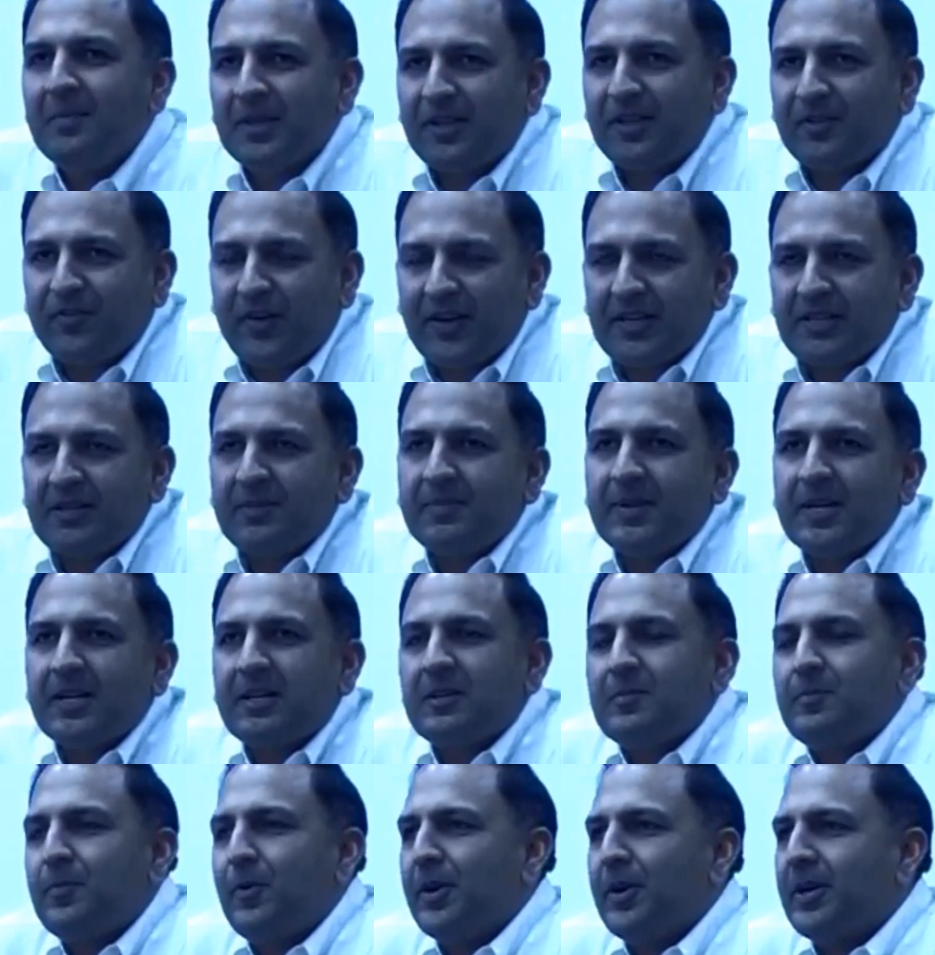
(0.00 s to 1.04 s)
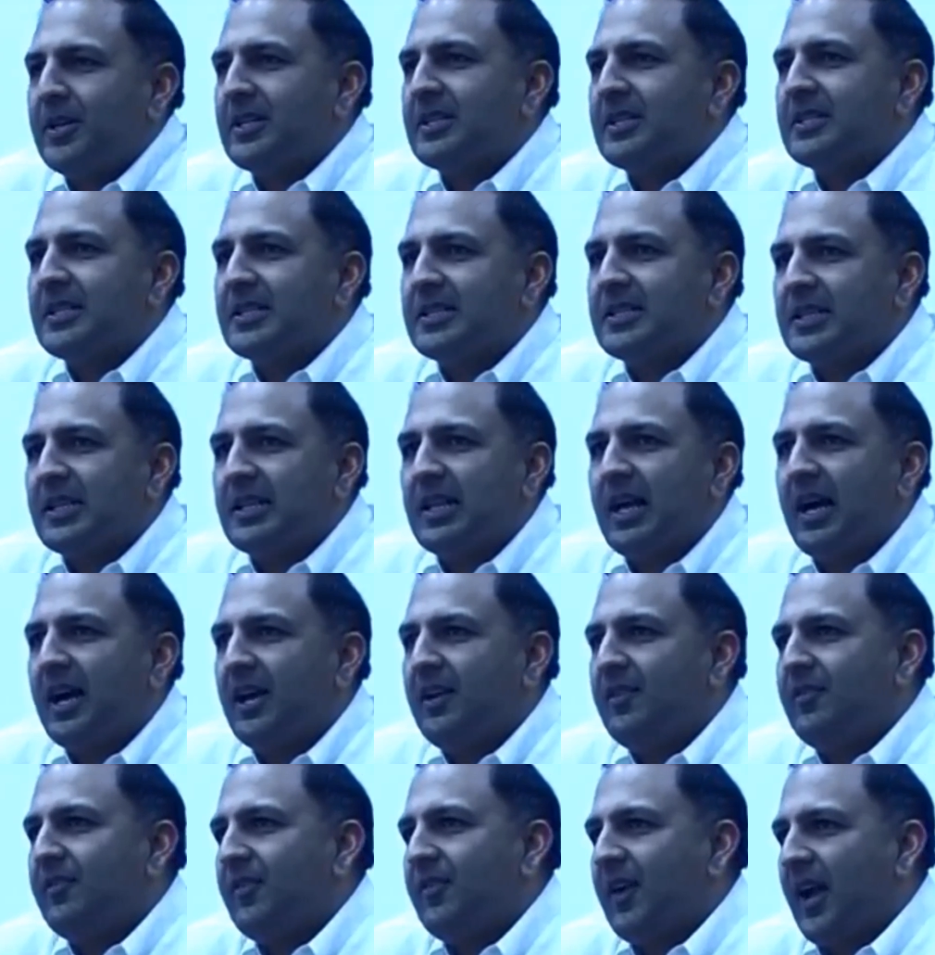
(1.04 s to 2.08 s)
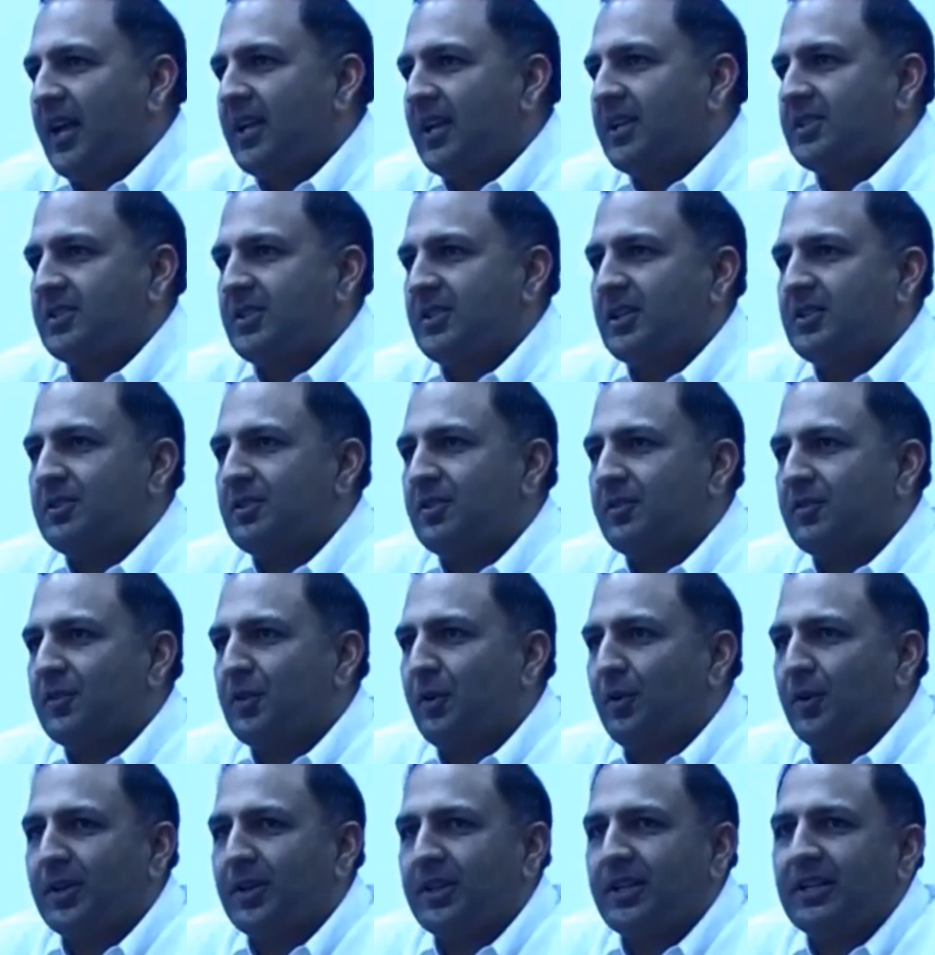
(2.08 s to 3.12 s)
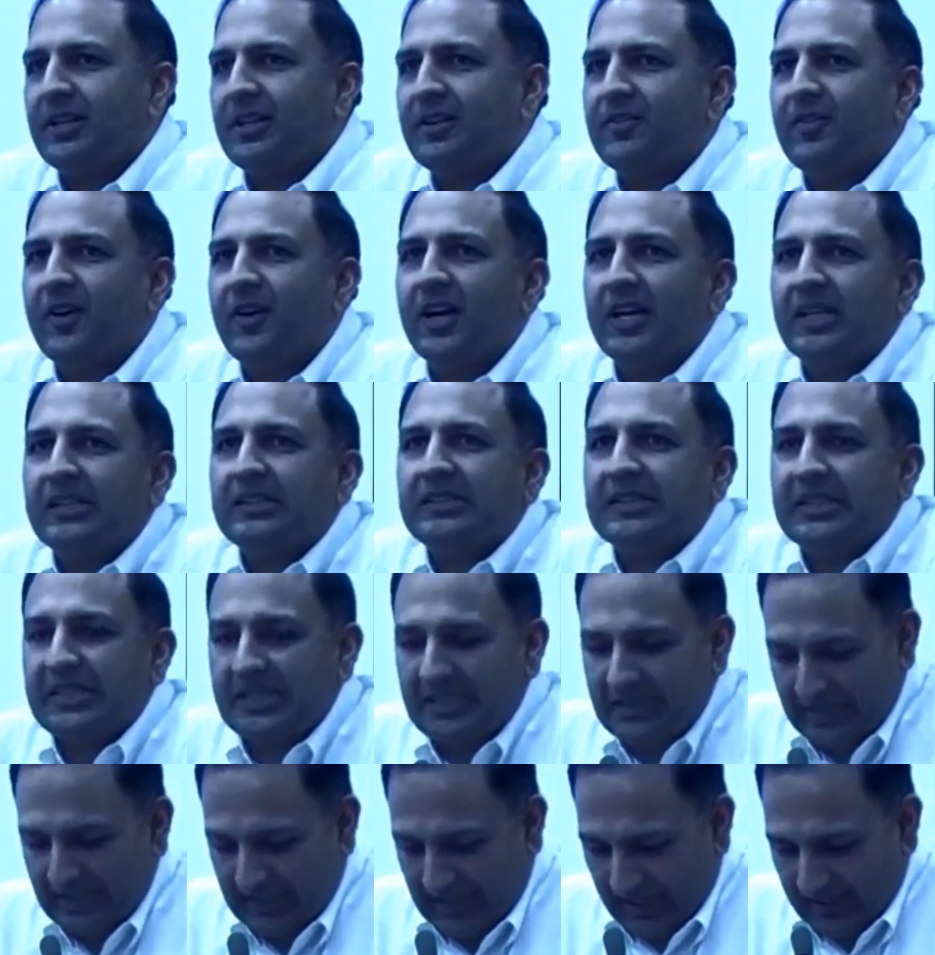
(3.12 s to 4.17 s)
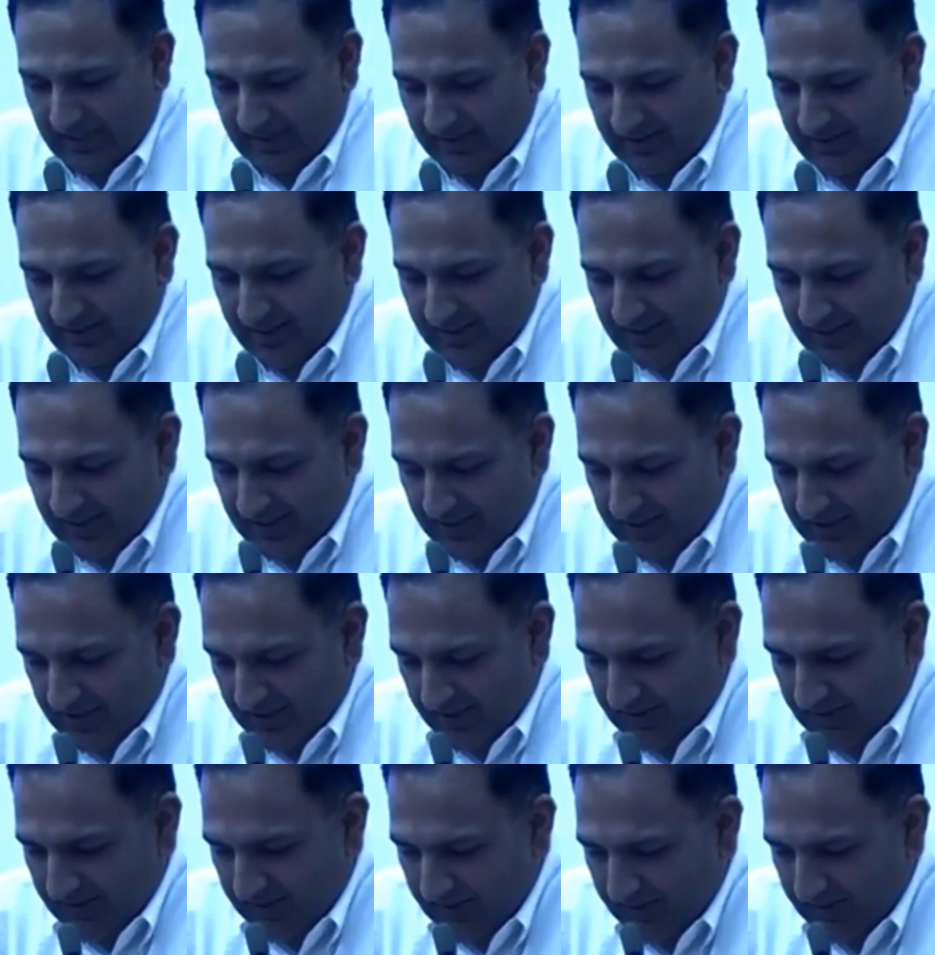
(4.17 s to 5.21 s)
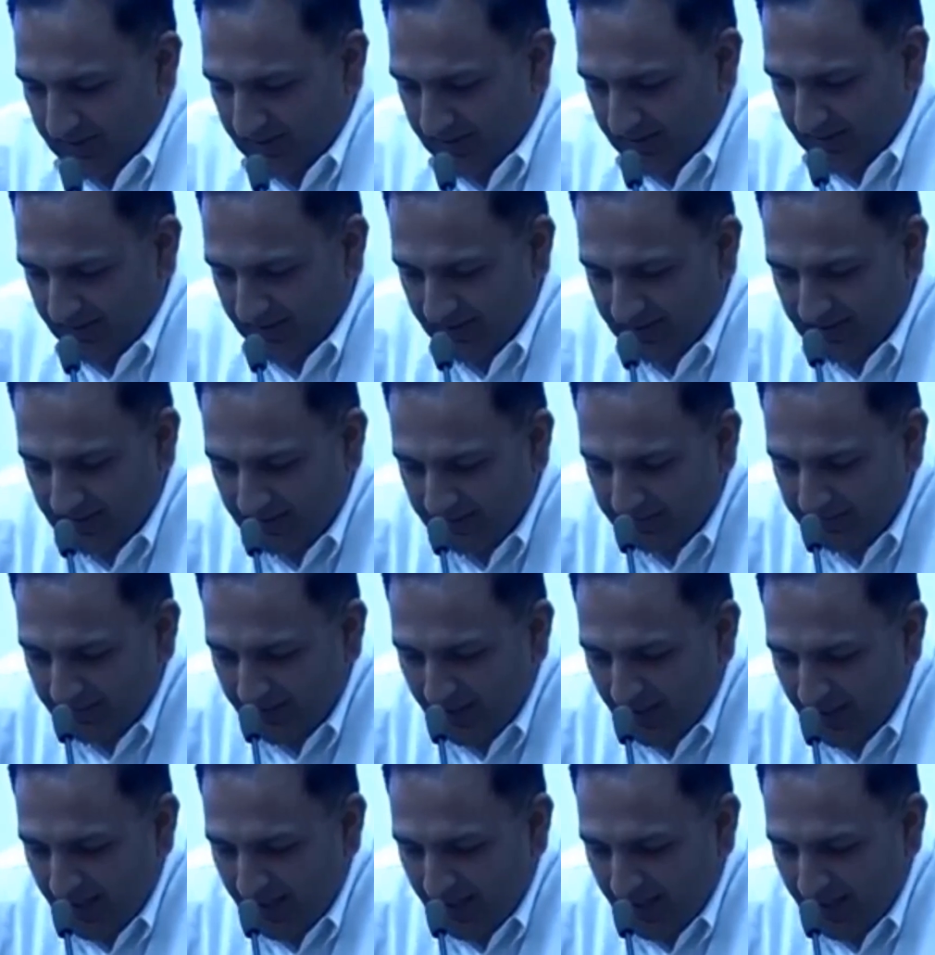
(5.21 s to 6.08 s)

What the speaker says: But the fundamental point is it's a life and a structure of thought that defies easy characterization, right?